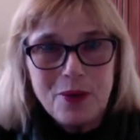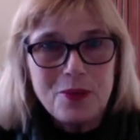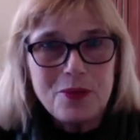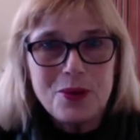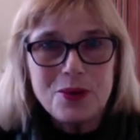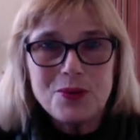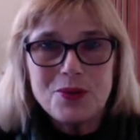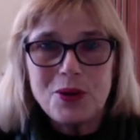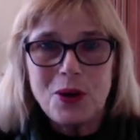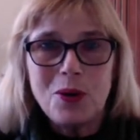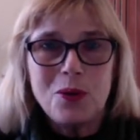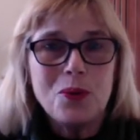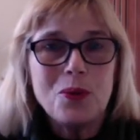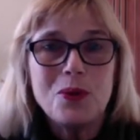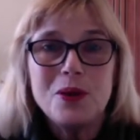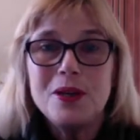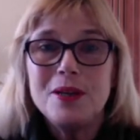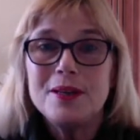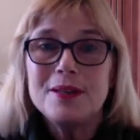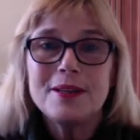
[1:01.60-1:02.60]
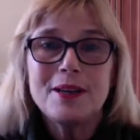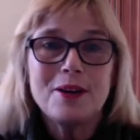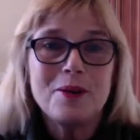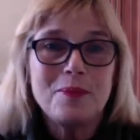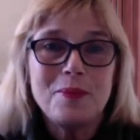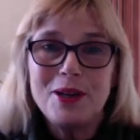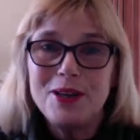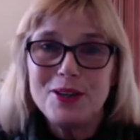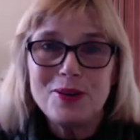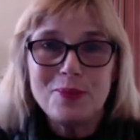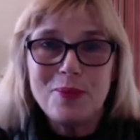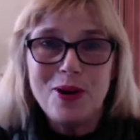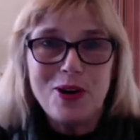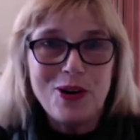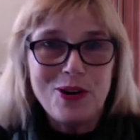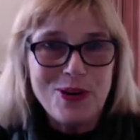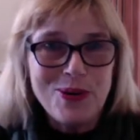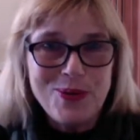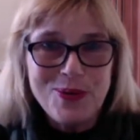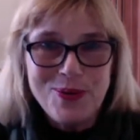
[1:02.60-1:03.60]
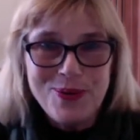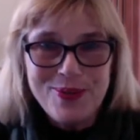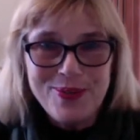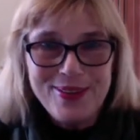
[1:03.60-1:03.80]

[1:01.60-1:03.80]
There's always going to be tomorrow.